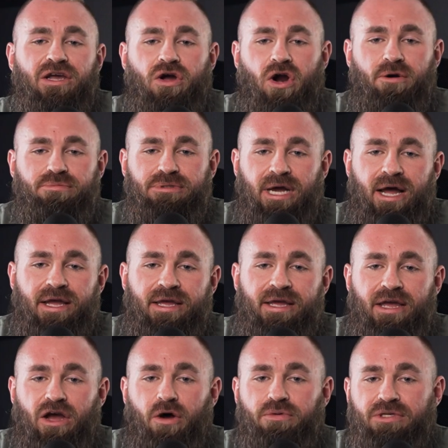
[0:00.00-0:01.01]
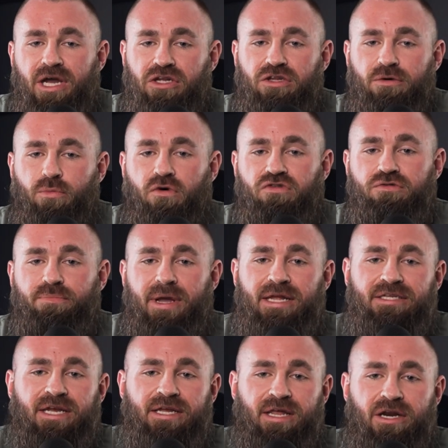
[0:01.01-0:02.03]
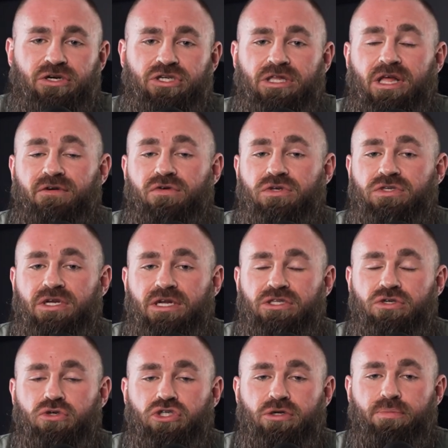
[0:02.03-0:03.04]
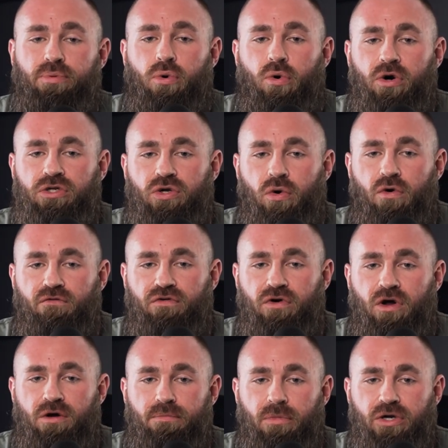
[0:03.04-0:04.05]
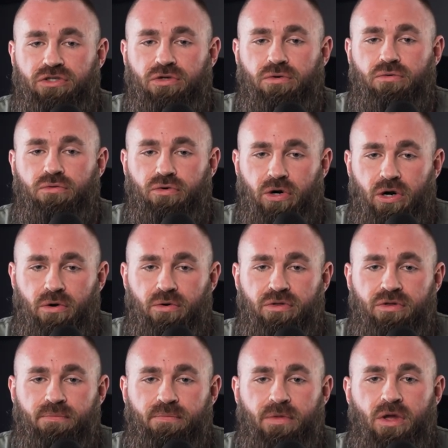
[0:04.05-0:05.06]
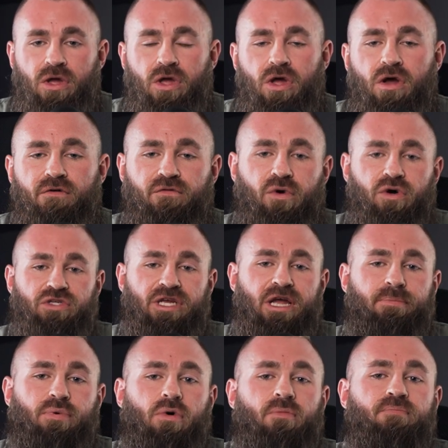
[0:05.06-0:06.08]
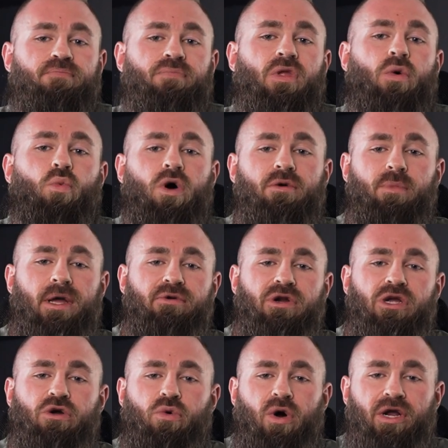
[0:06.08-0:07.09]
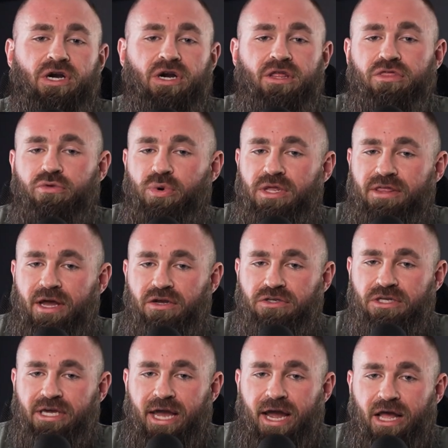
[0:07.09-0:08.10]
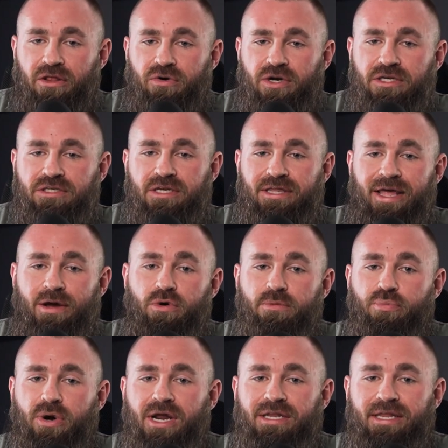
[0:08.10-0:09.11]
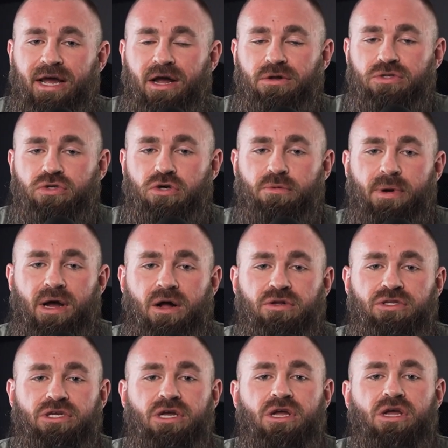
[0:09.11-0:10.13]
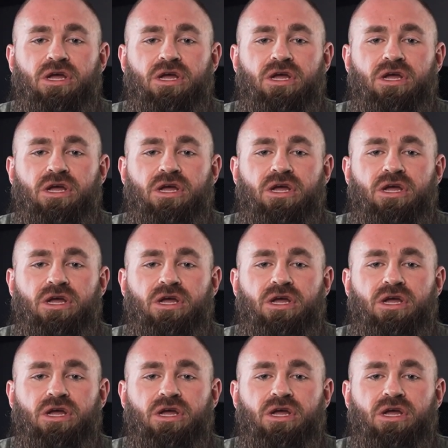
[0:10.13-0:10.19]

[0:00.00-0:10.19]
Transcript: carb diet helps Ectomorphs maintain energy levels and to support overall muscle growth. For example, one might require 3,000 calories, and that would break down to about